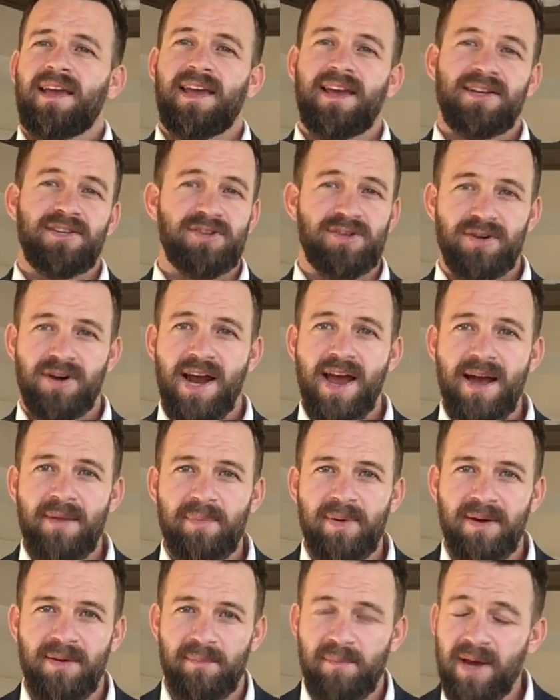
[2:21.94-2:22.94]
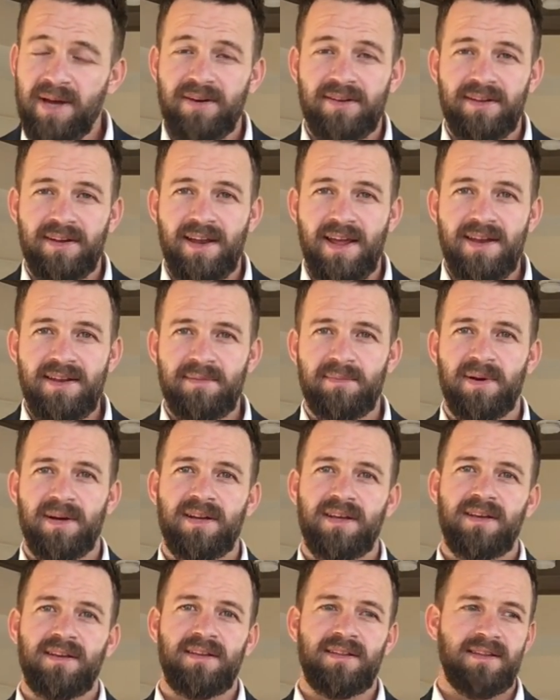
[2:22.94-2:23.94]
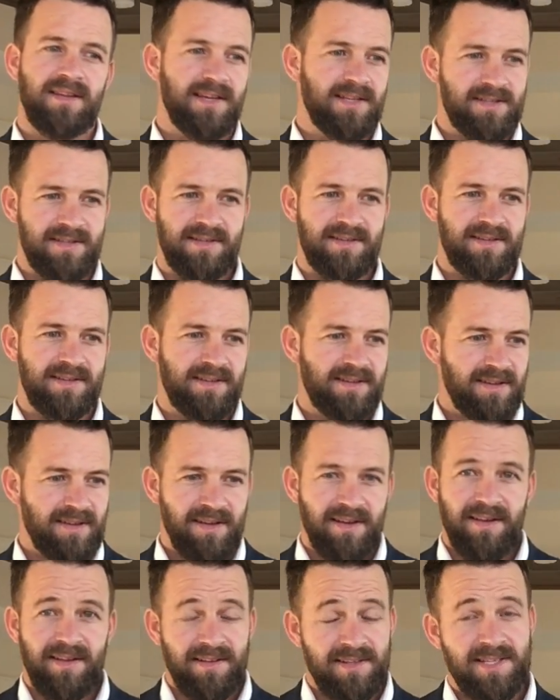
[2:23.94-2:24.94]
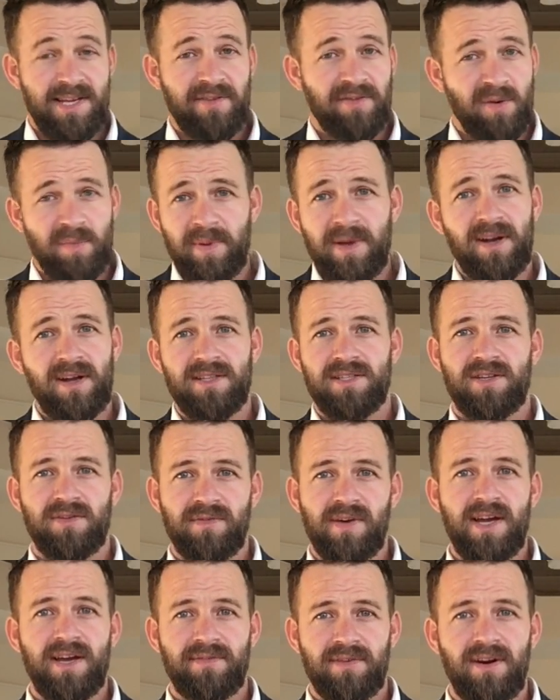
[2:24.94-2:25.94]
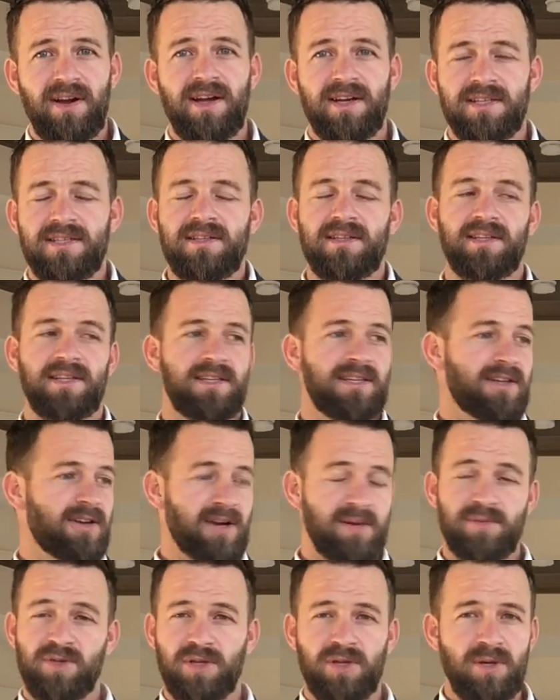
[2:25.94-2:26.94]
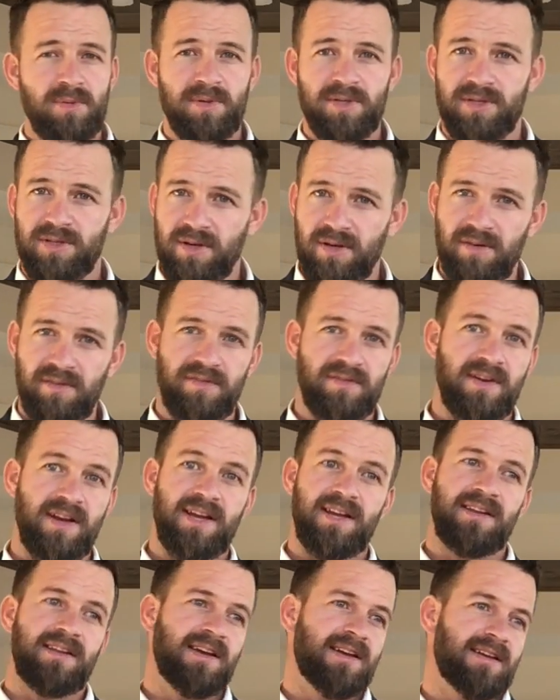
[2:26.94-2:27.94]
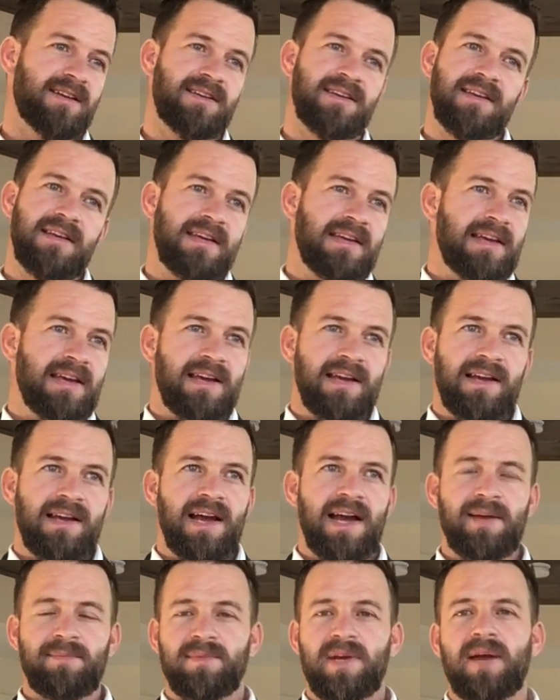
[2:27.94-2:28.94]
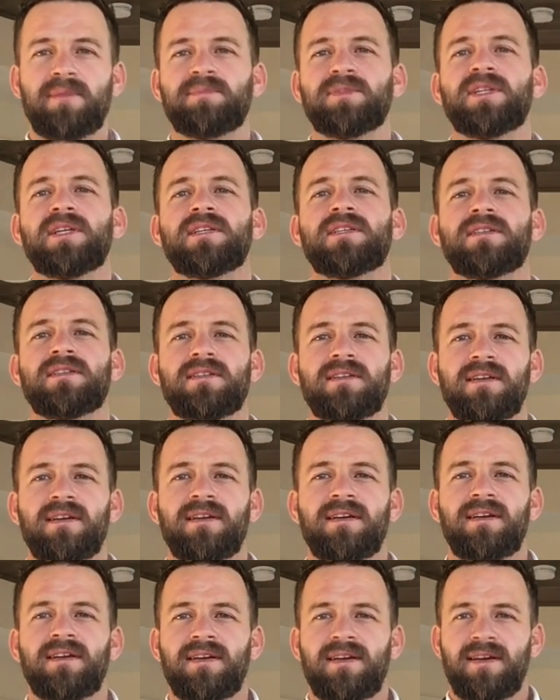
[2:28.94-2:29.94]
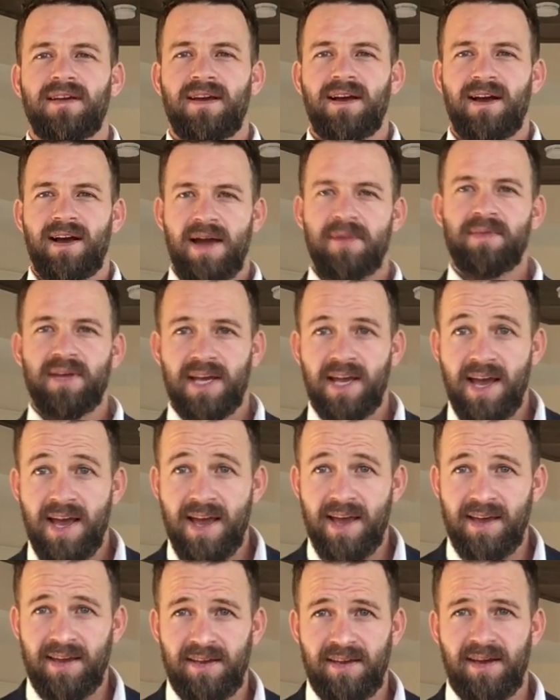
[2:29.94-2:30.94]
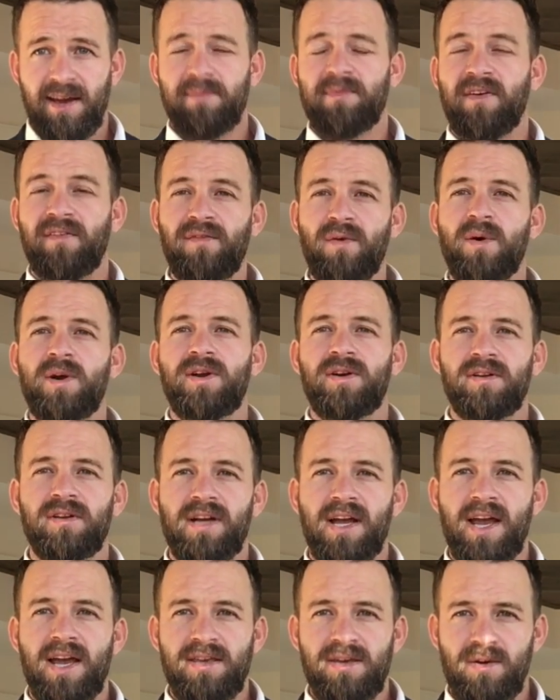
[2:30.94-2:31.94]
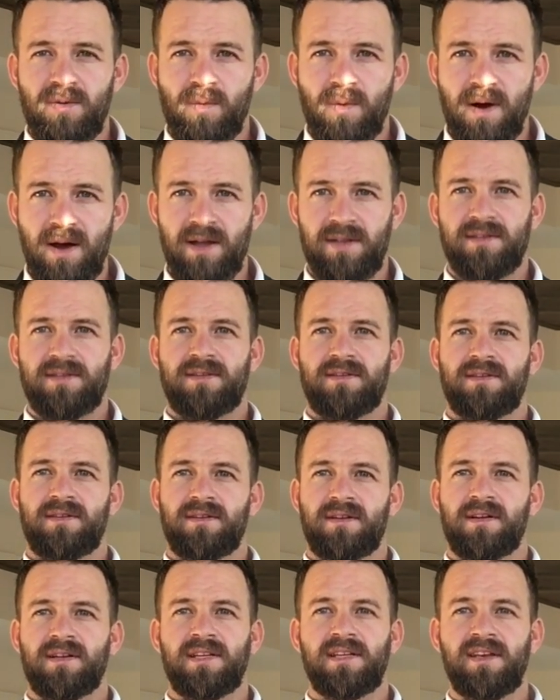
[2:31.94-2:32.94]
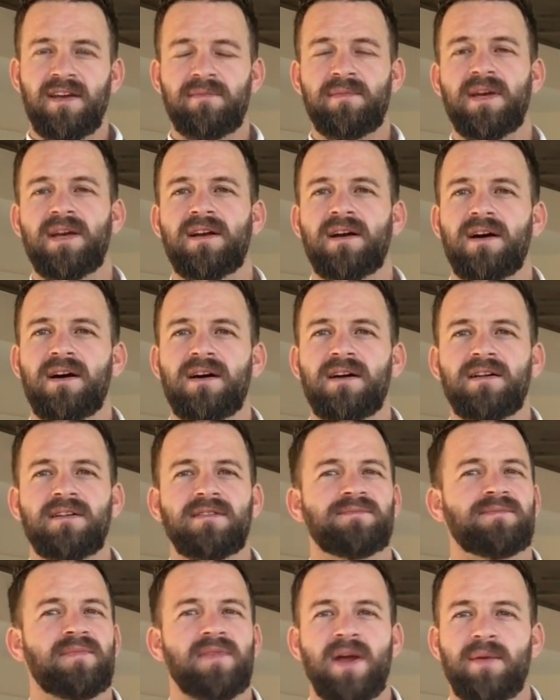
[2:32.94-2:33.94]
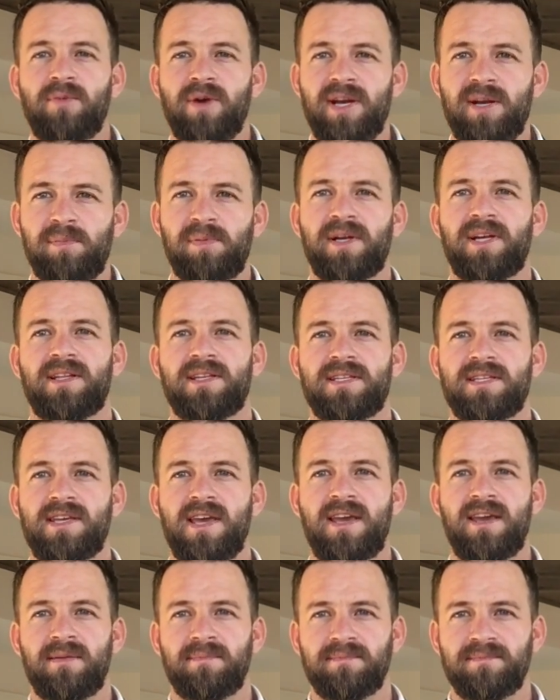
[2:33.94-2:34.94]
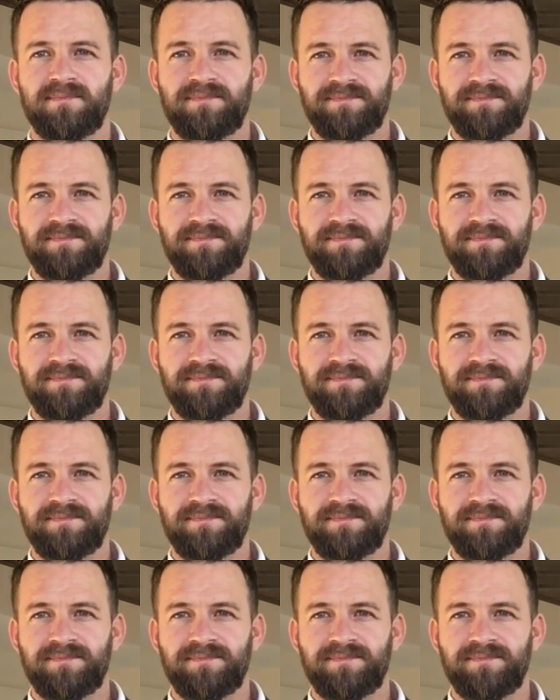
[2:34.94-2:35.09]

And trap better than anybody that's ever been on Survivor, honestly. You know, I'm scuba certified. I'm the guy. I'm the 40-year-old guy you want. Give me a call. I'm ready to play this game.